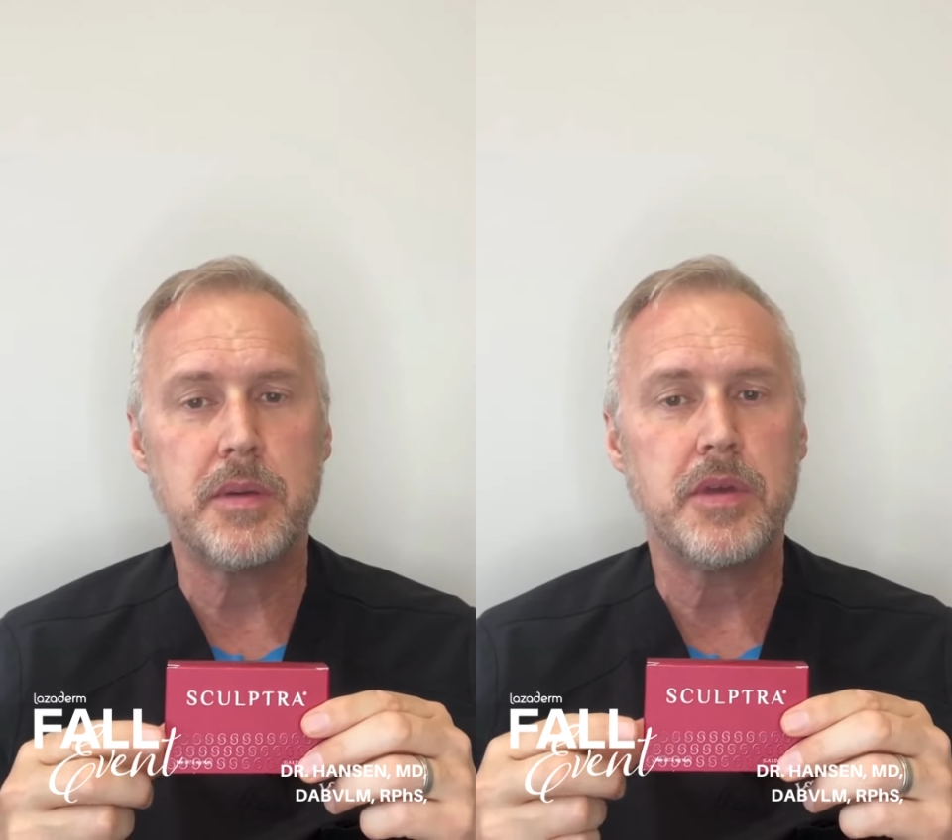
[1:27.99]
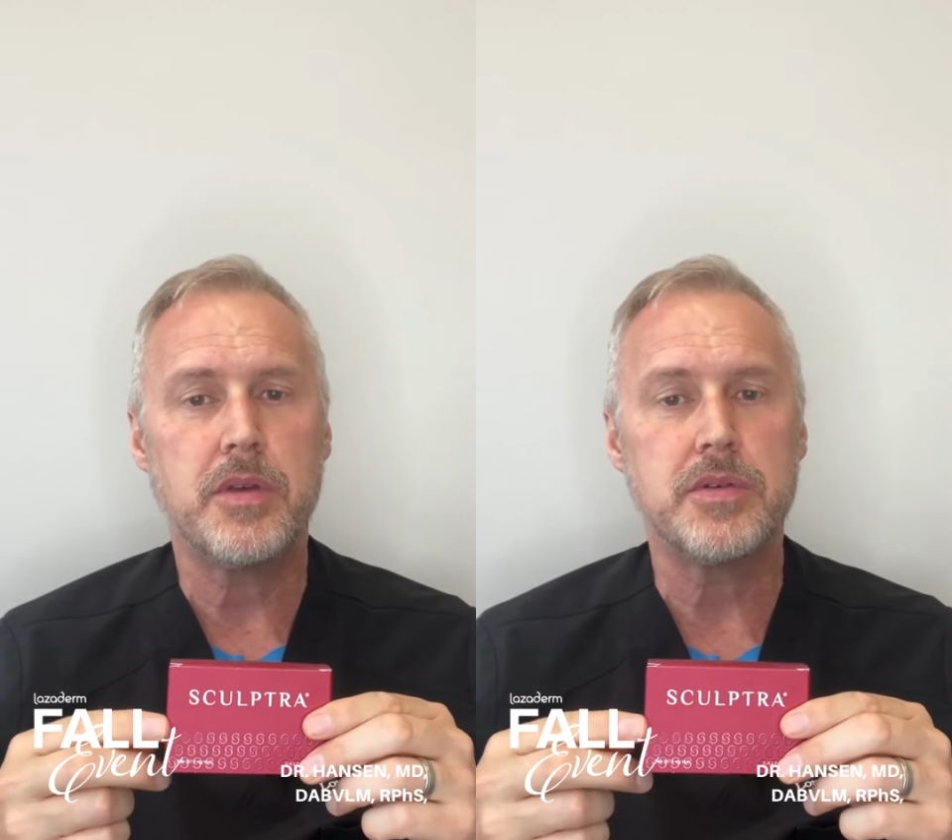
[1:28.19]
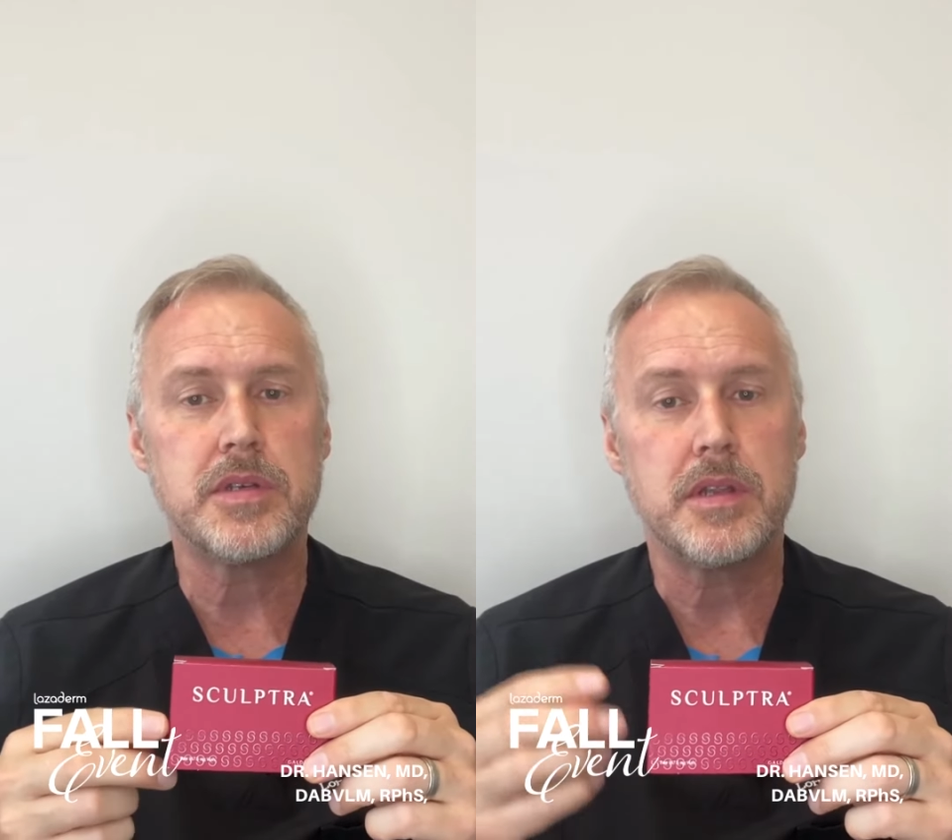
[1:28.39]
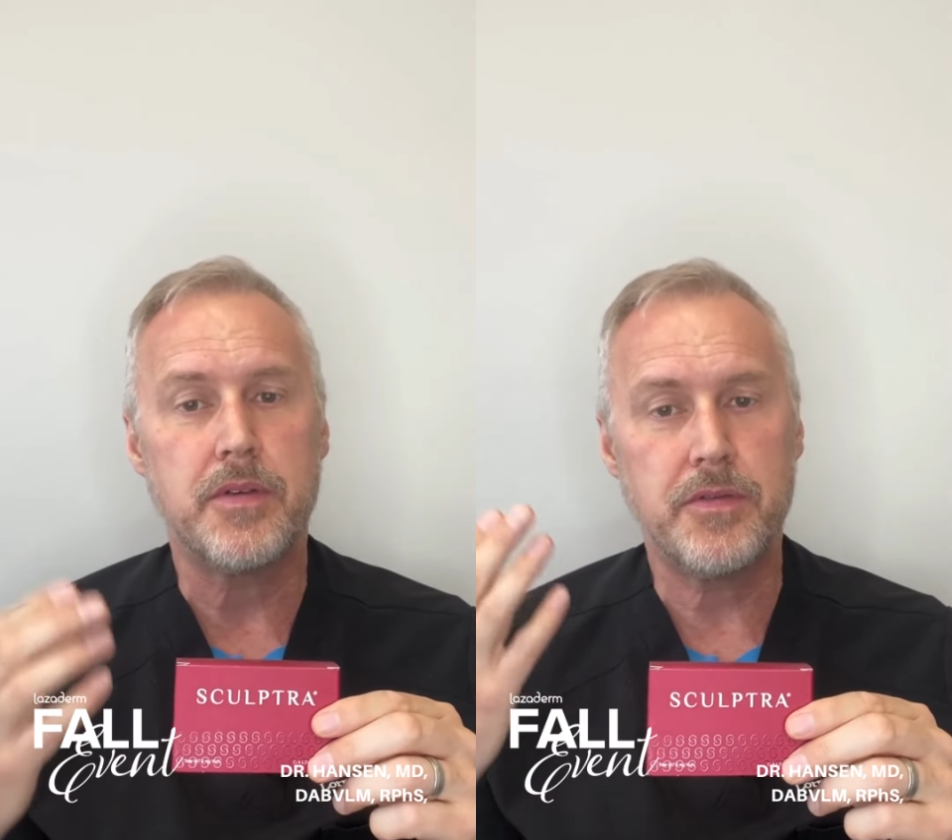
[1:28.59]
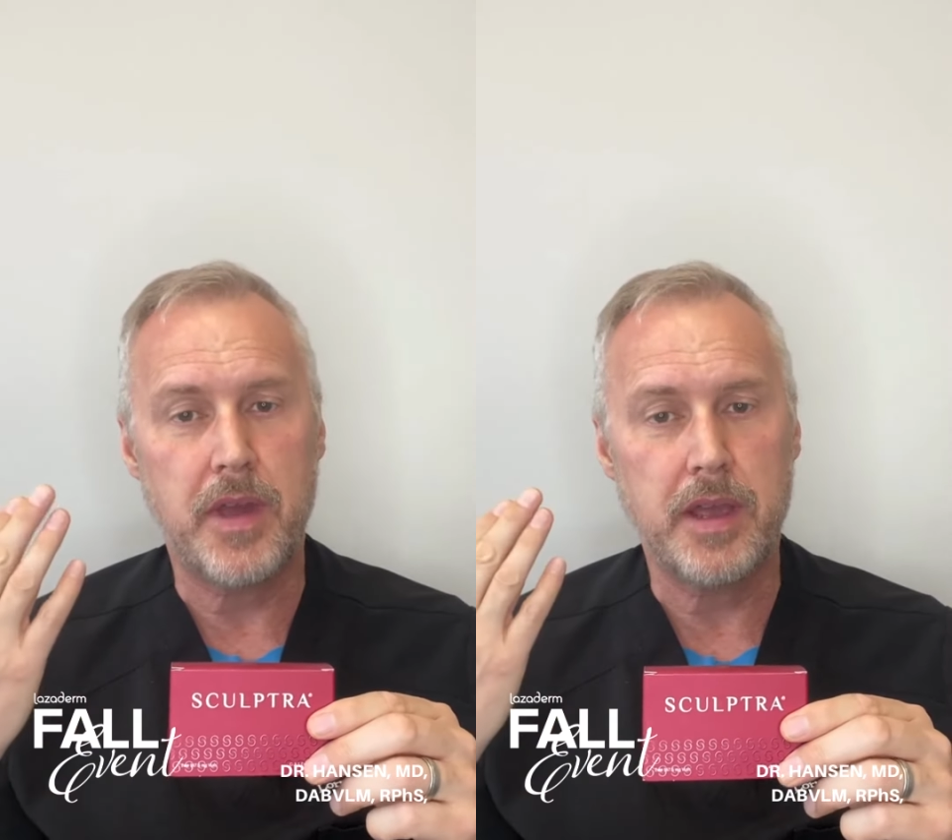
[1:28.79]
It can be used in
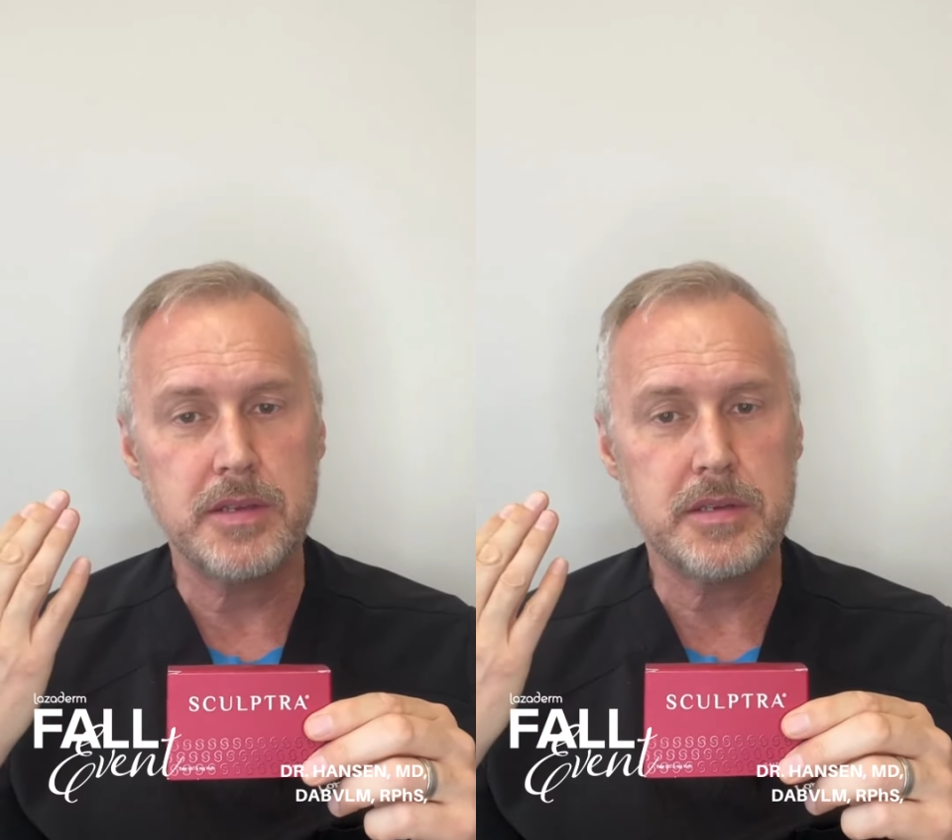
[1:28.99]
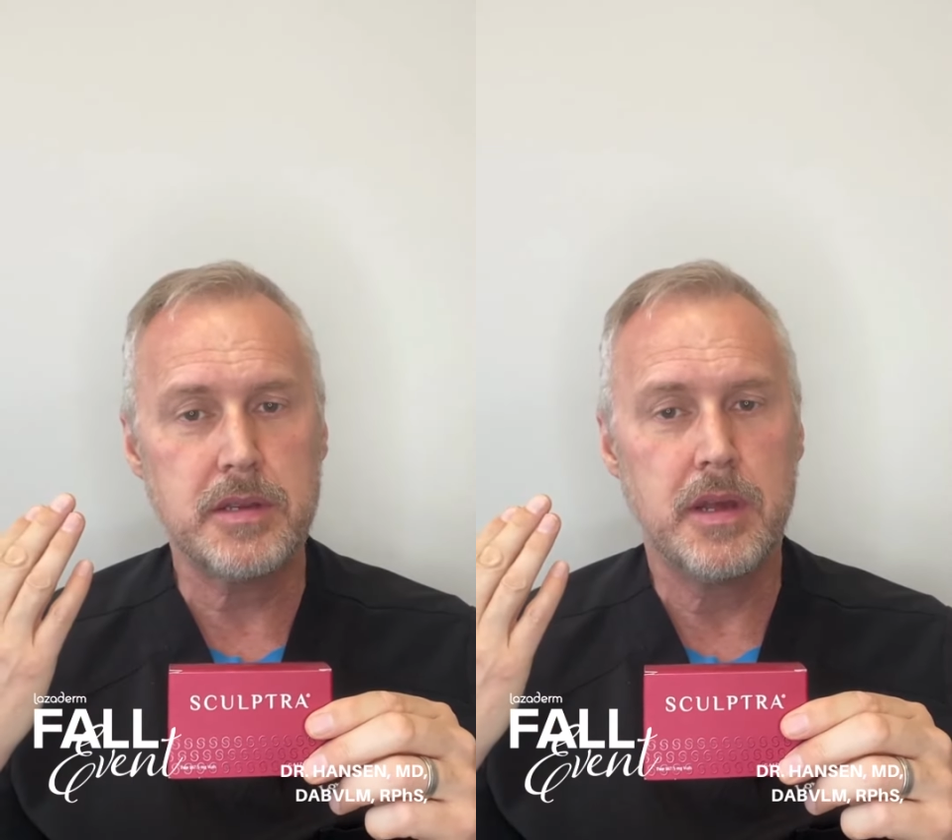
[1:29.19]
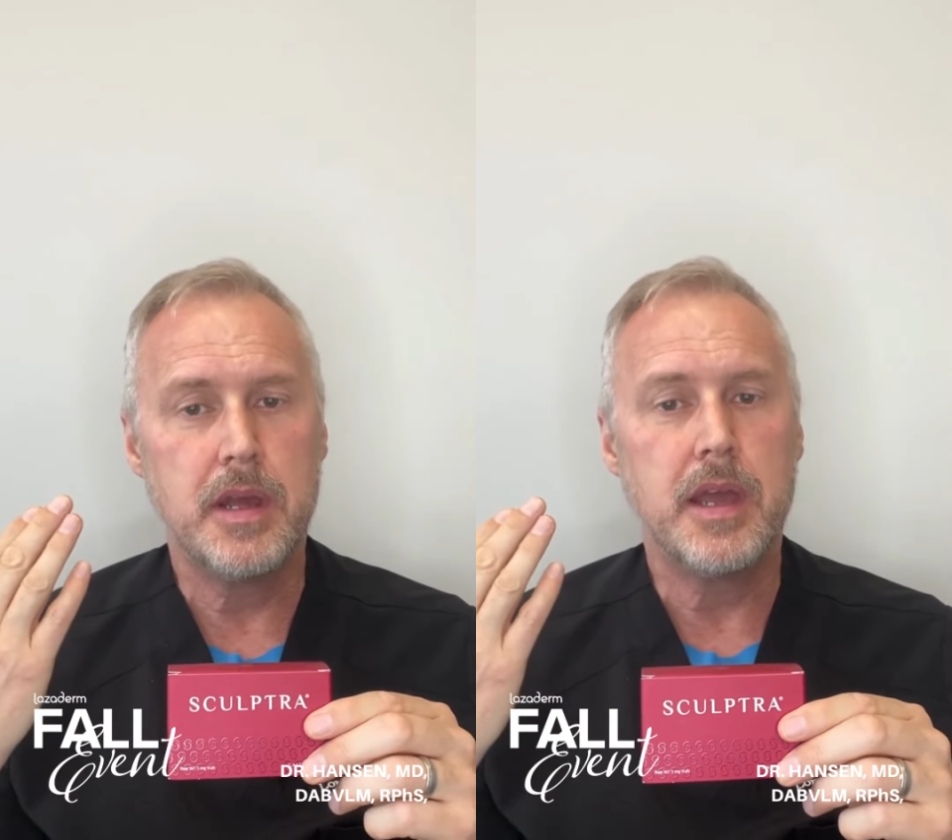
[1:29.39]
the face.